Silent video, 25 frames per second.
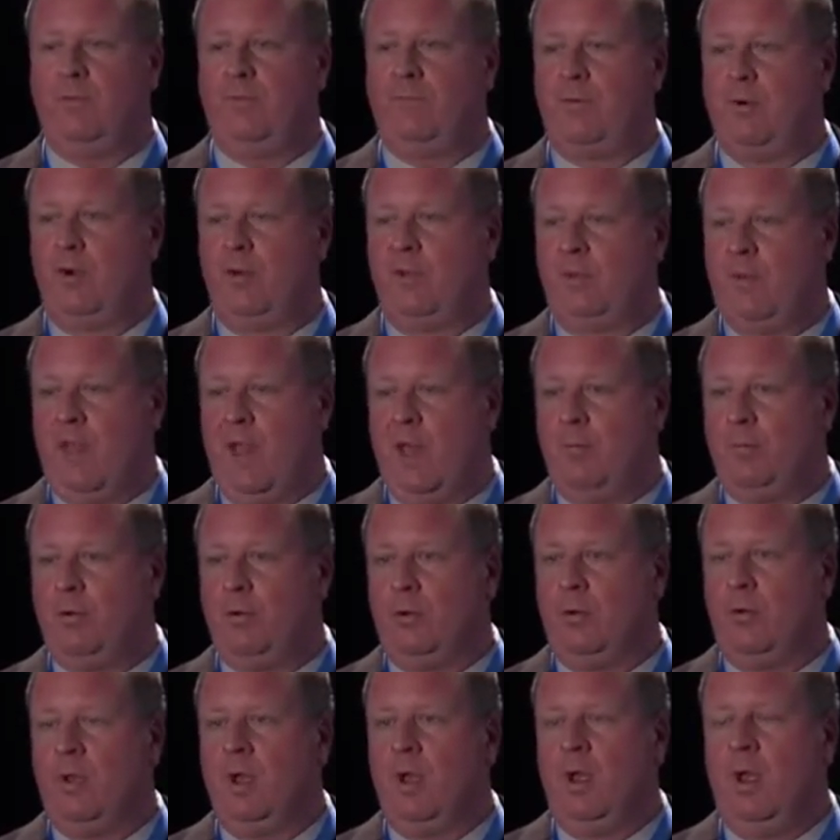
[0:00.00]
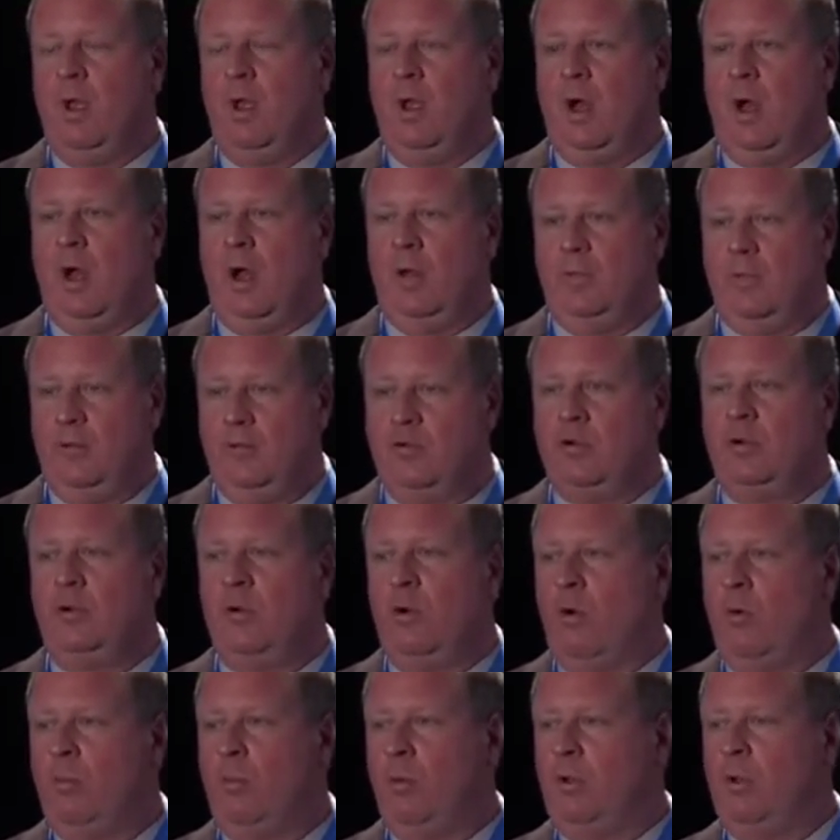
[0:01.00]
For example, the
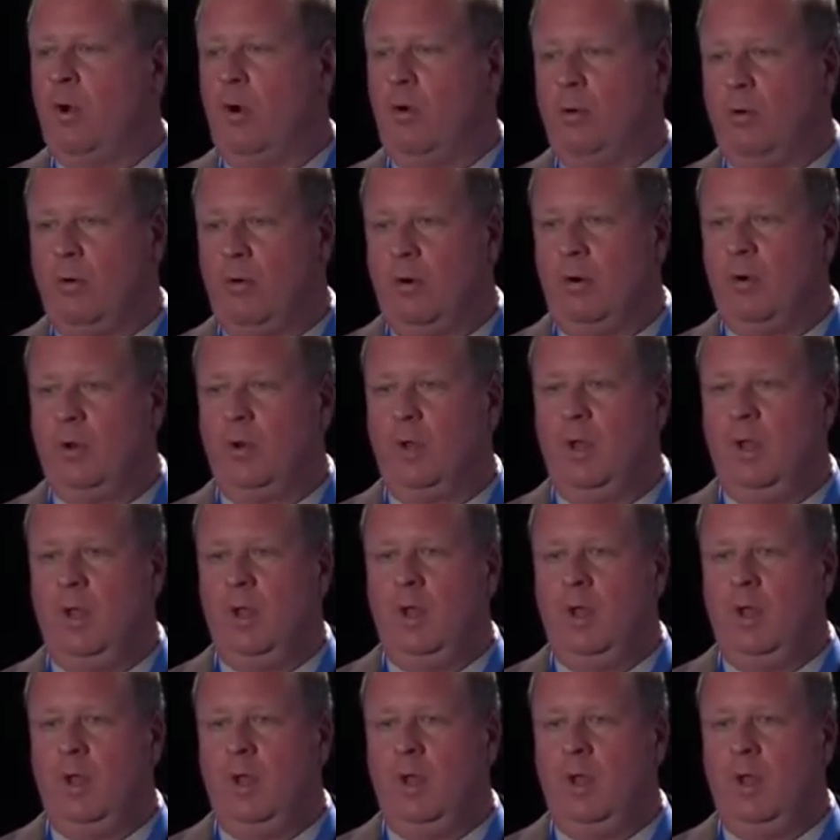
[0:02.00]
Chernobyl cohort.